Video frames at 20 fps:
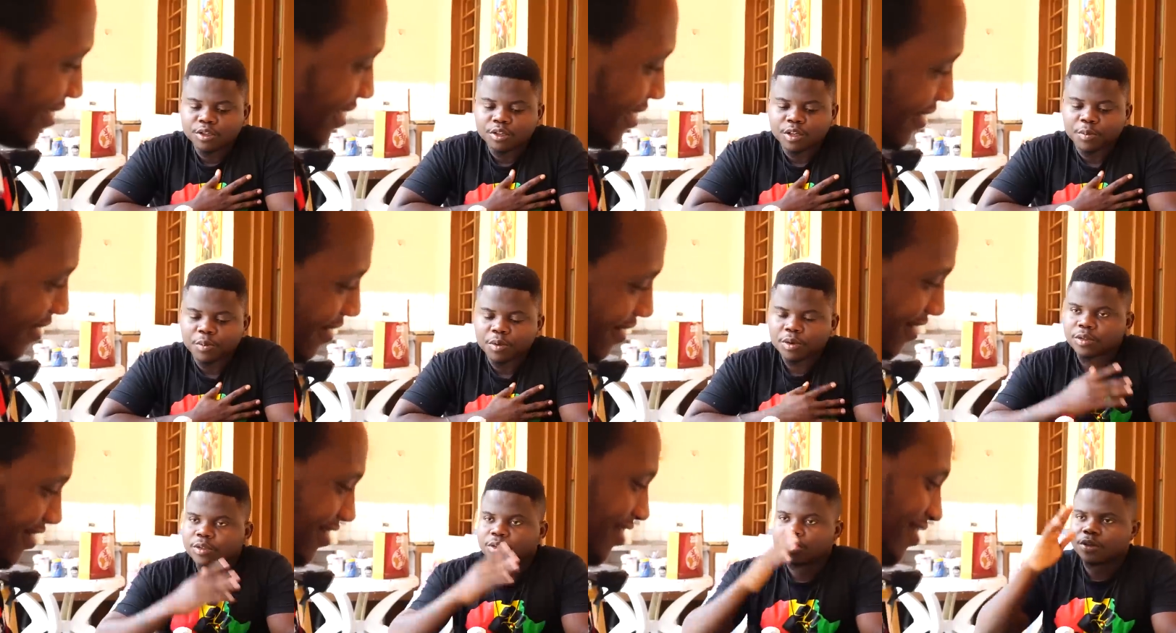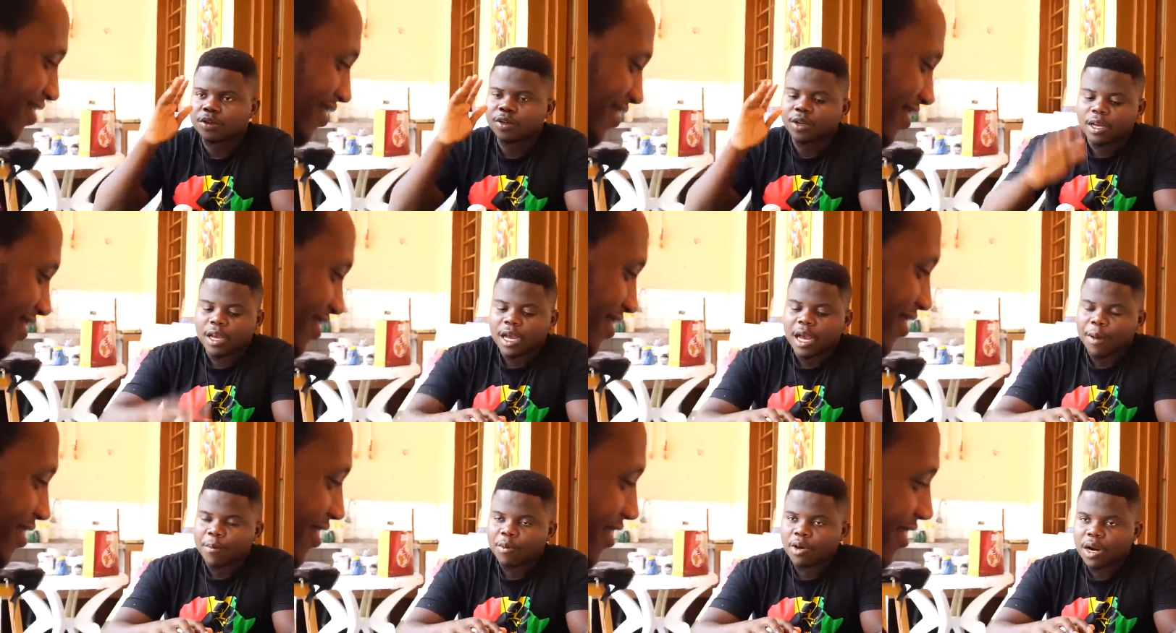Speaker 1: to support you.
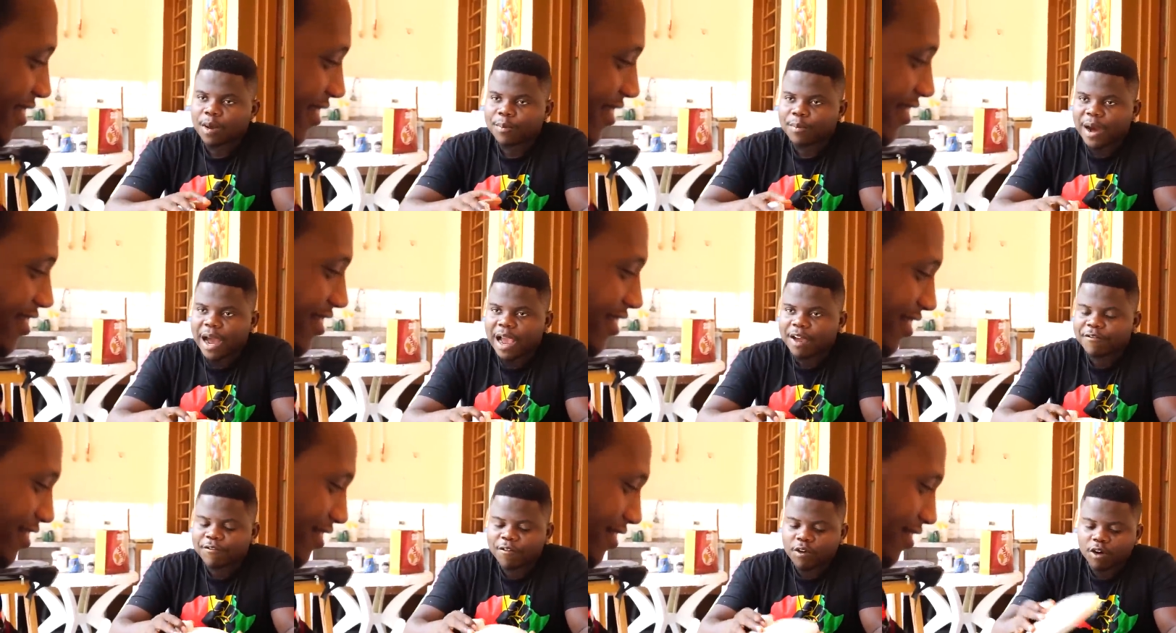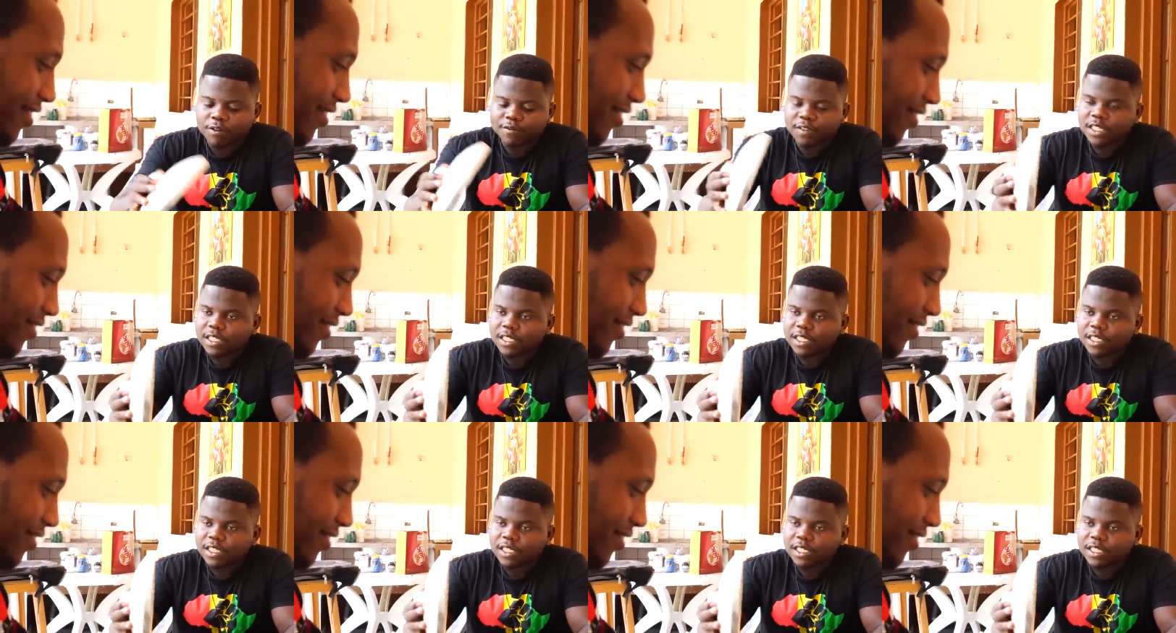I'm going to buy four of